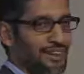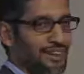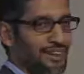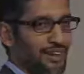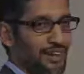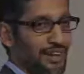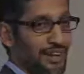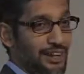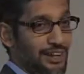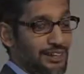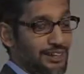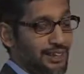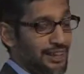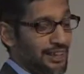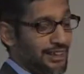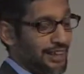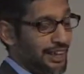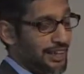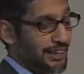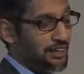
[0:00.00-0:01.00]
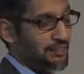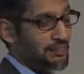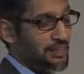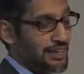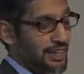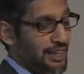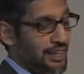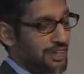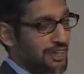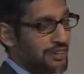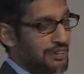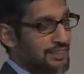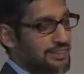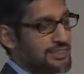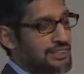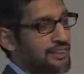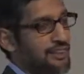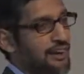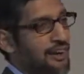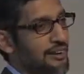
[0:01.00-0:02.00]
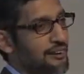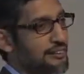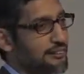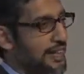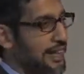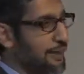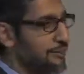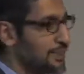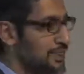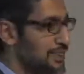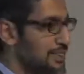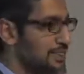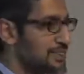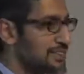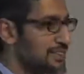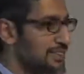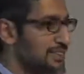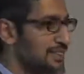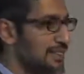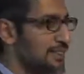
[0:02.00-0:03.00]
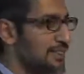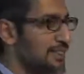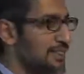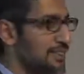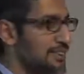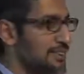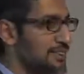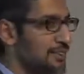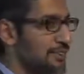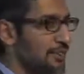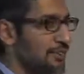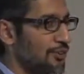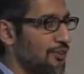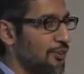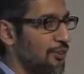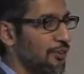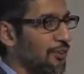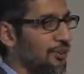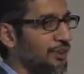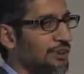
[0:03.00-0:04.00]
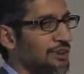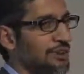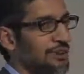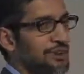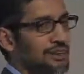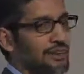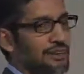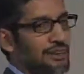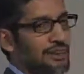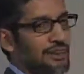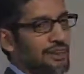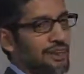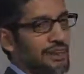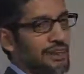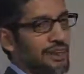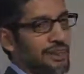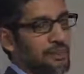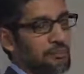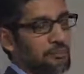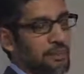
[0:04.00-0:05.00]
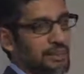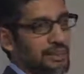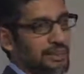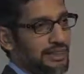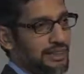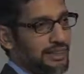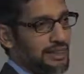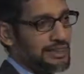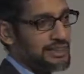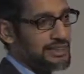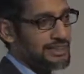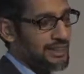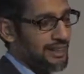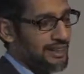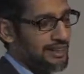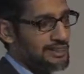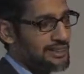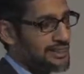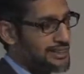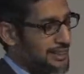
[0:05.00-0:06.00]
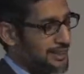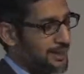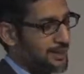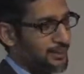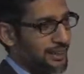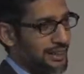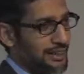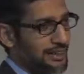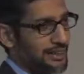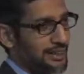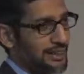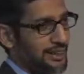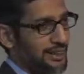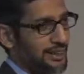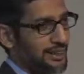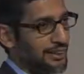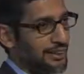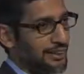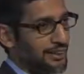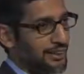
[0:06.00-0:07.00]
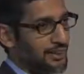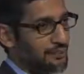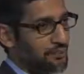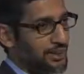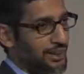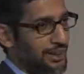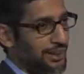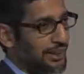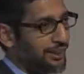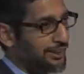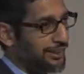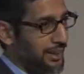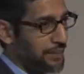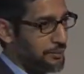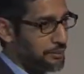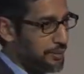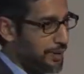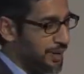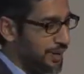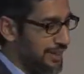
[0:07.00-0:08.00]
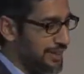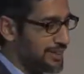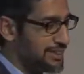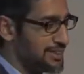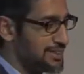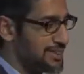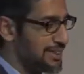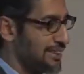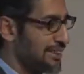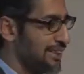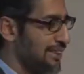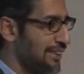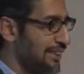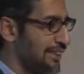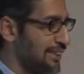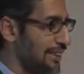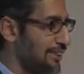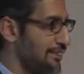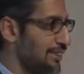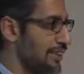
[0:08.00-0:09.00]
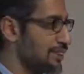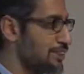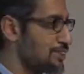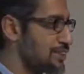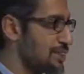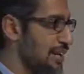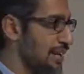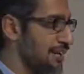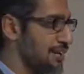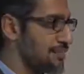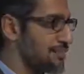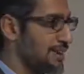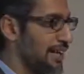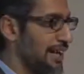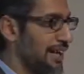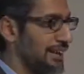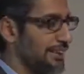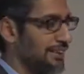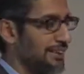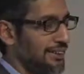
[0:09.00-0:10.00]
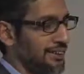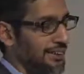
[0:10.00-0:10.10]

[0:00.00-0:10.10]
I think at the end of the day, there's a lot of dimensions to the role, but I think it starts still with building great products, and I never lose sight of that.